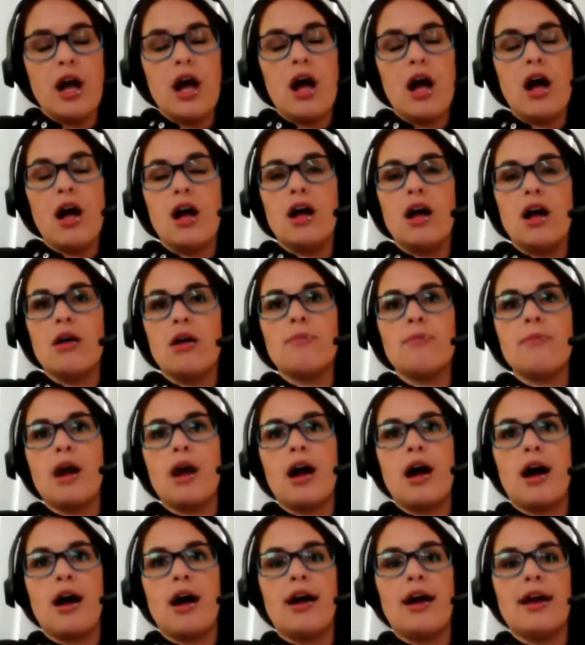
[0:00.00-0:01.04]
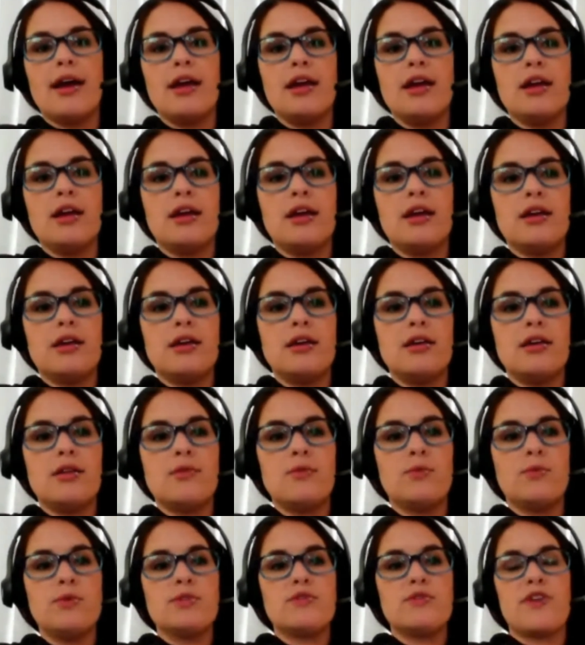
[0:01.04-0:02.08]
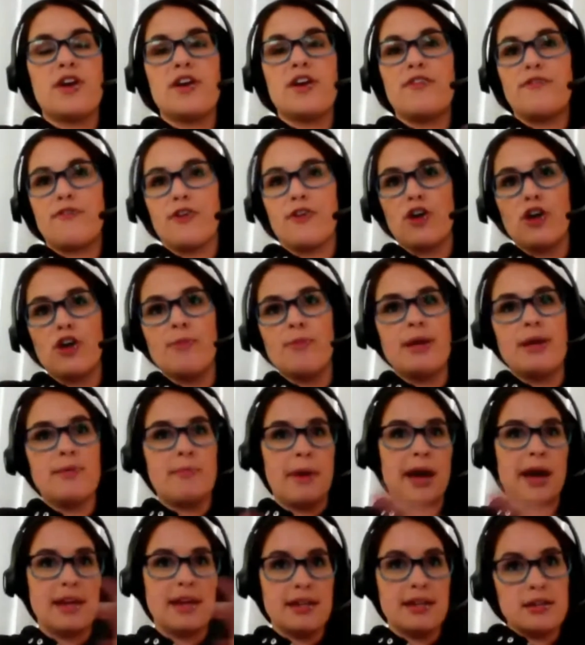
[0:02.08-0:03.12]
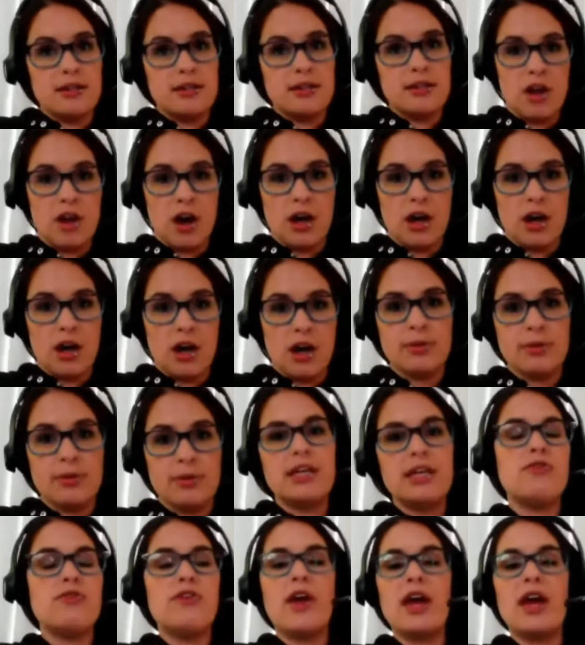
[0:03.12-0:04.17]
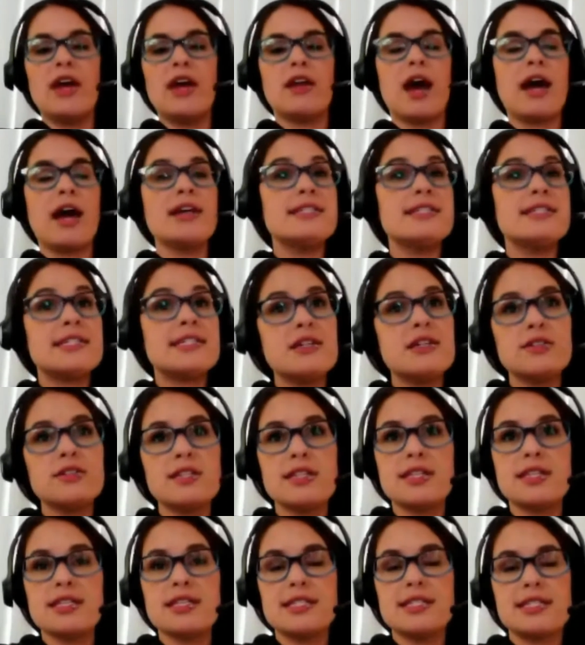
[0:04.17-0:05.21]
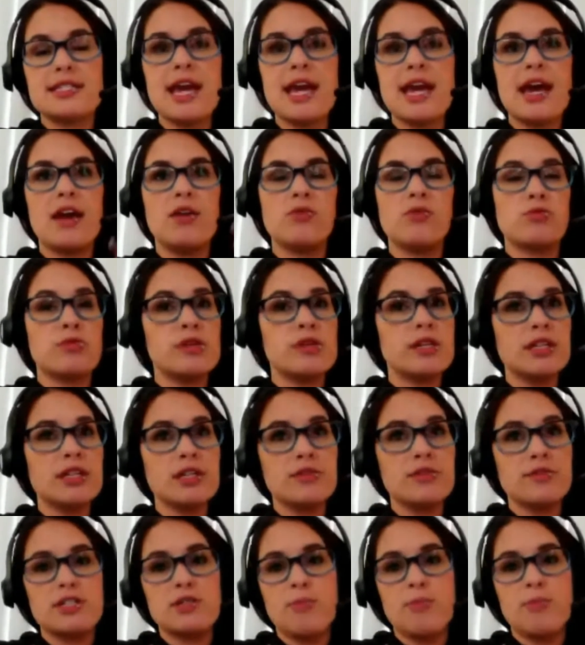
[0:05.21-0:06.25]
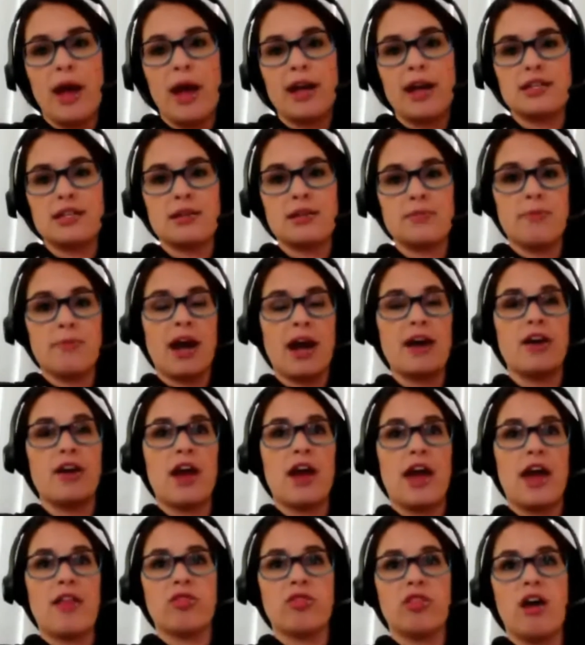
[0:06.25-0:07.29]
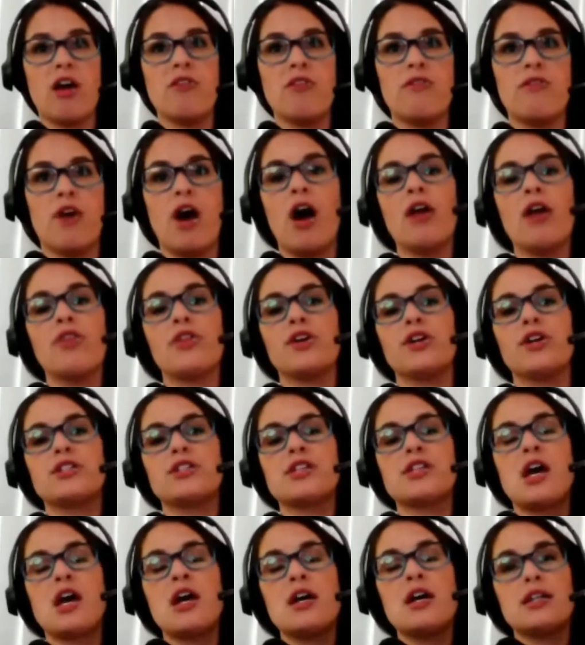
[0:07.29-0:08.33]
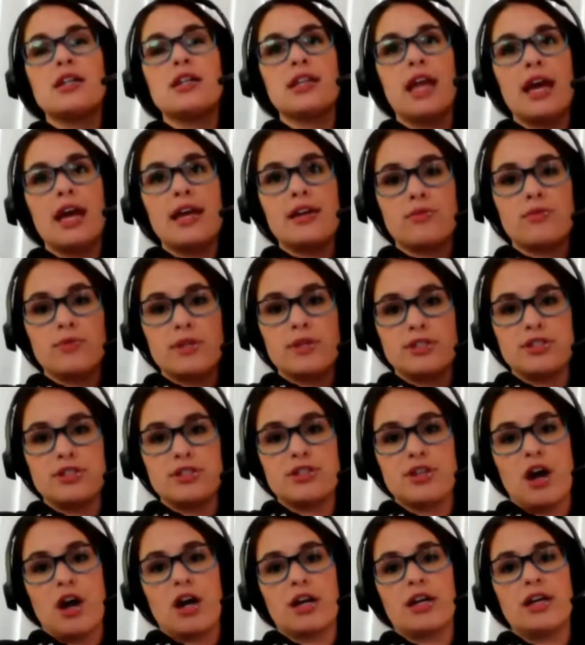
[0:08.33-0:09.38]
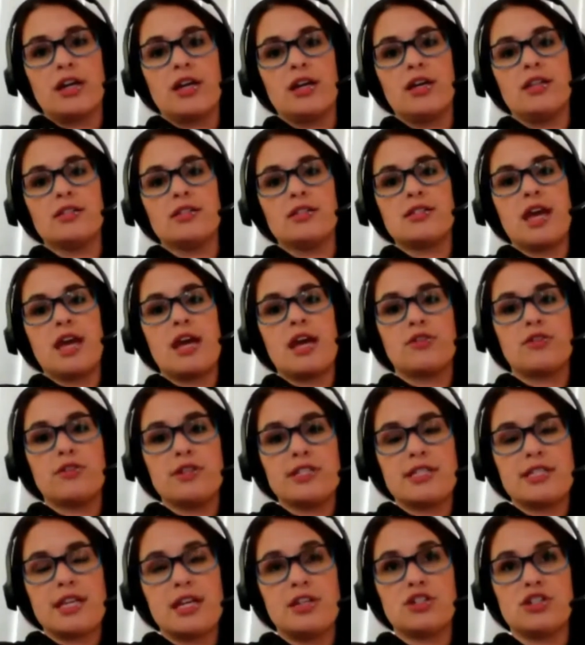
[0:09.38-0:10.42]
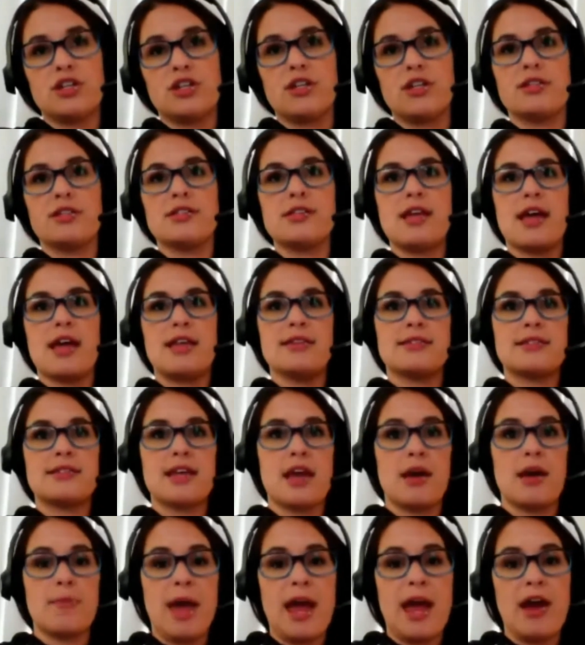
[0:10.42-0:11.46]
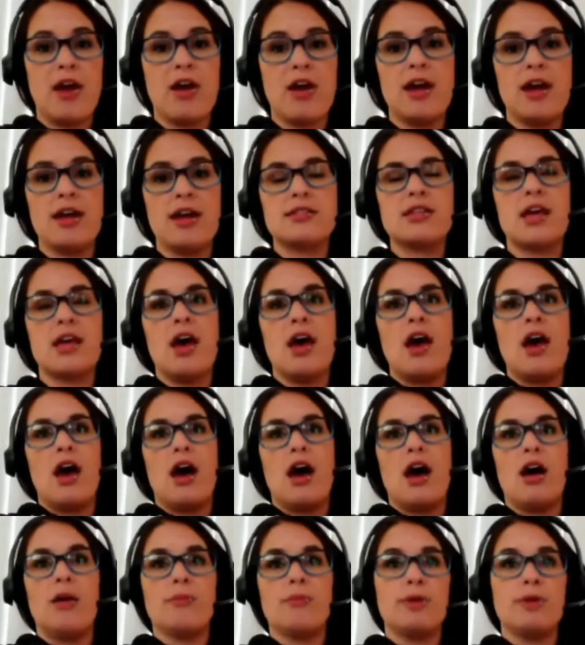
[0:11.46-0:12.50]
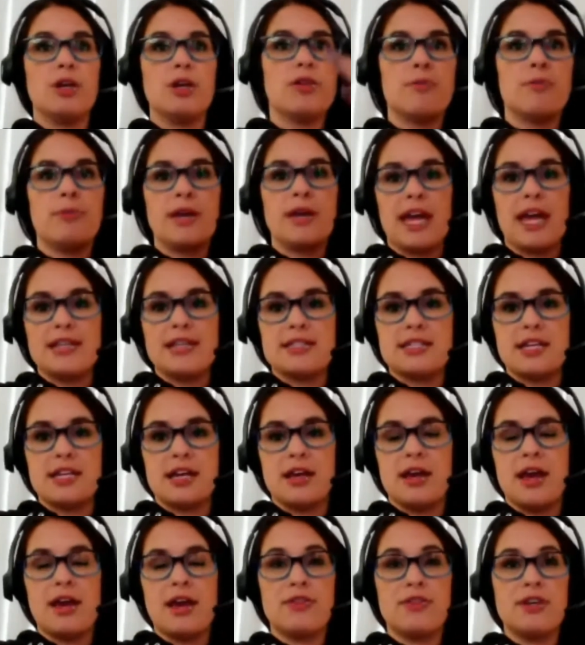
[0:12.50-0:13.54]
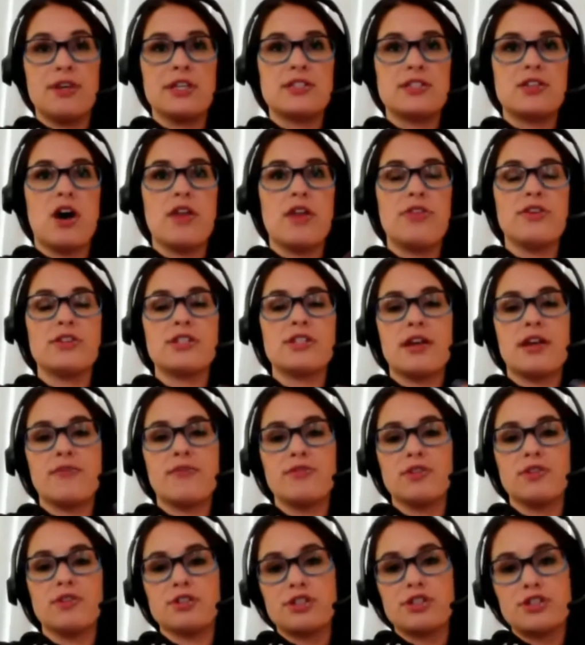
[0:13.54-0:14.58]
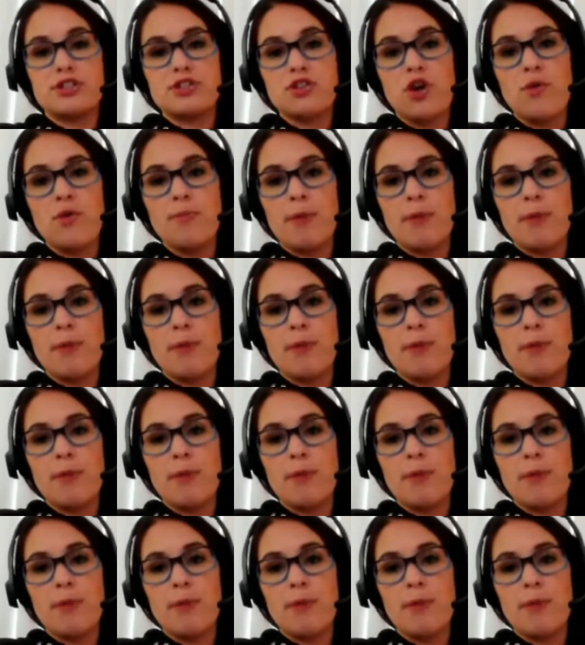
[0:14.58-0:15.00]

I was very firm in my non-belief, and I still, to this day, really respect and admire and love authors like Richard Dawkins and Chris Hitchens and Sam Harris, the big atheist authors, and I've learned so